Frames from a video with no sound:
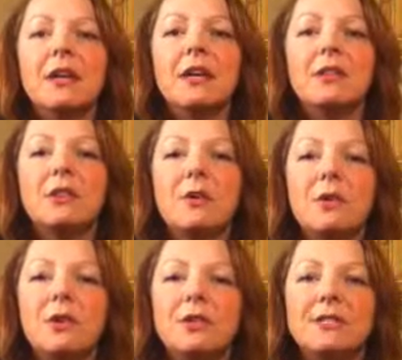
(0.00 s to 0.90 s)
it
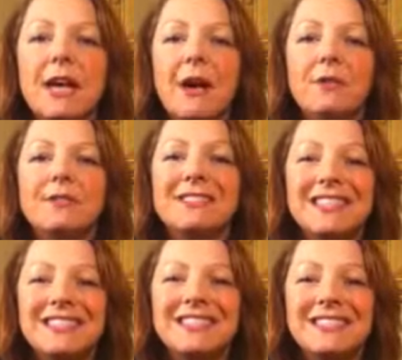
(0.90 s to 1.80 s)
lowered her down
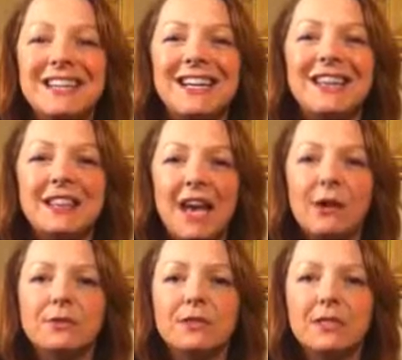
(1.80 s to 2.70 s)

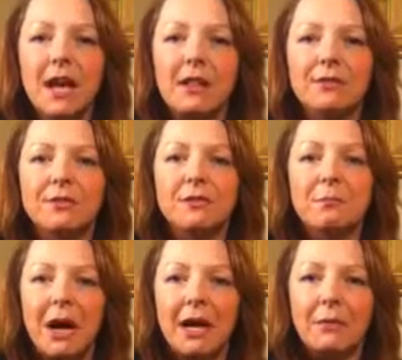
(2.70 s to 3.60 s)
$16,000
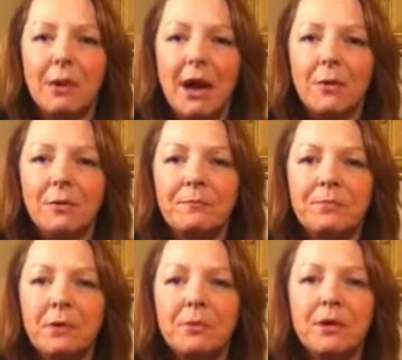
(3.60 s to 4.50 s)
in buying power,
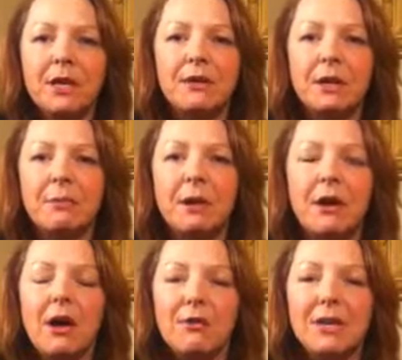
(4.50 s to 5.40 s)
putting her at
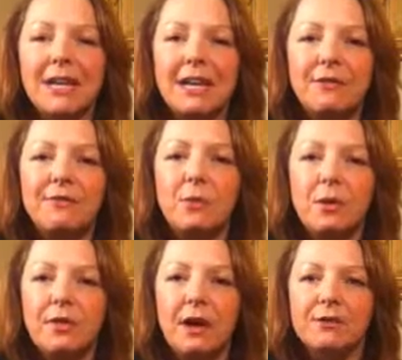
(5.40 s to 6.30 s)
about
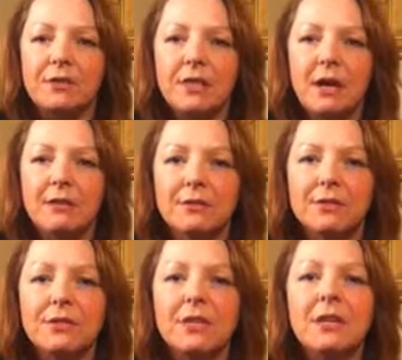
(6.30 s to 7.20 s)

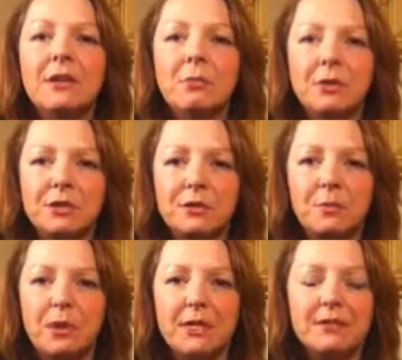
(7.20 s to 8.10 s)
$184,000 purchase
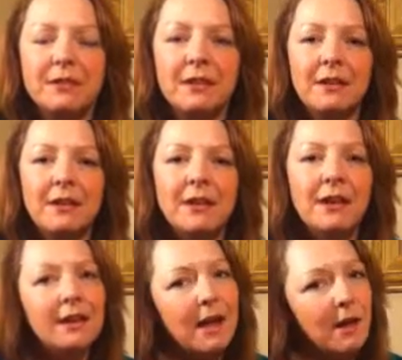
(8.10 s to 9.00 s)
price.
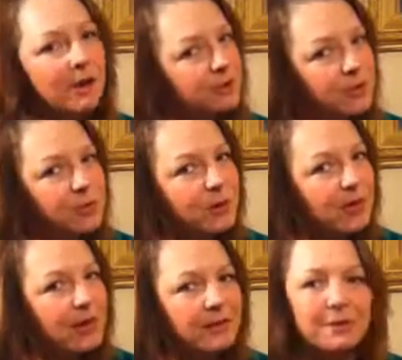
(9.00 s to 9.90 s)
Now,
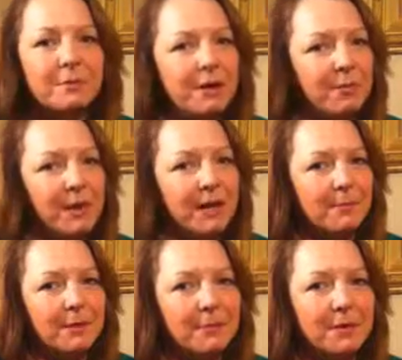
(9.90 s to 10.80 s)
$120 a month may
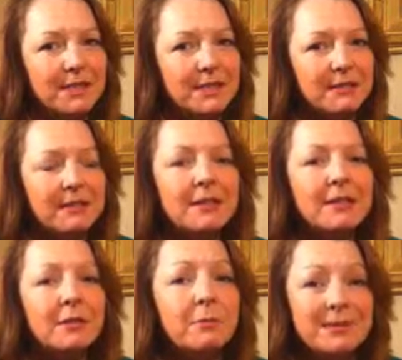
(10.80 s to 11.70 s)
not be a big deal,
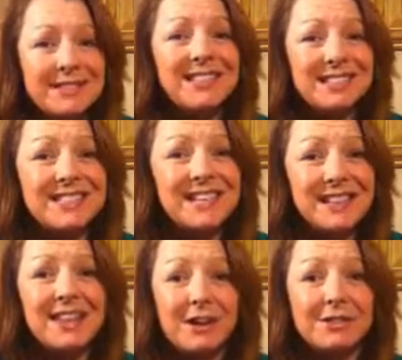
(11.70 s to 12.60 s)
but
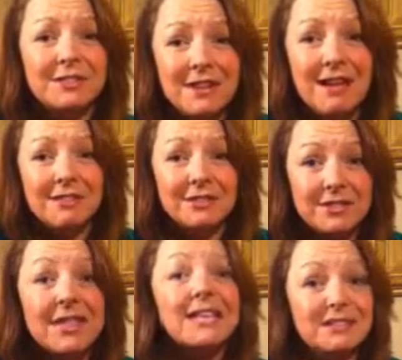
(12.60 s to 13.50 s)

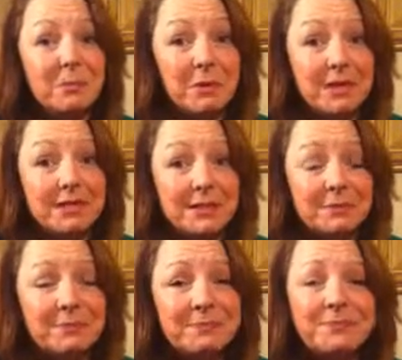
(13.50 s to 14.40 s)
$16,000 is a big
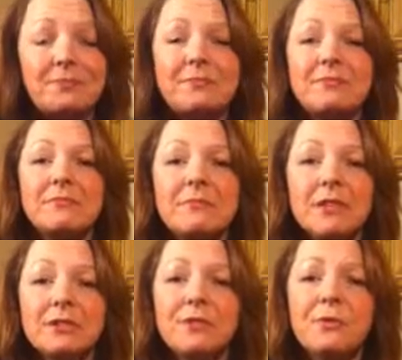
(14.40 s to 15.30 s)
deal.
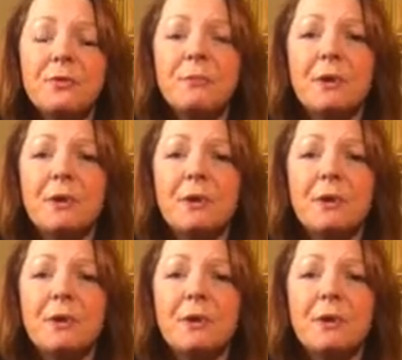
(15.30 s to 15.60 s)
So from the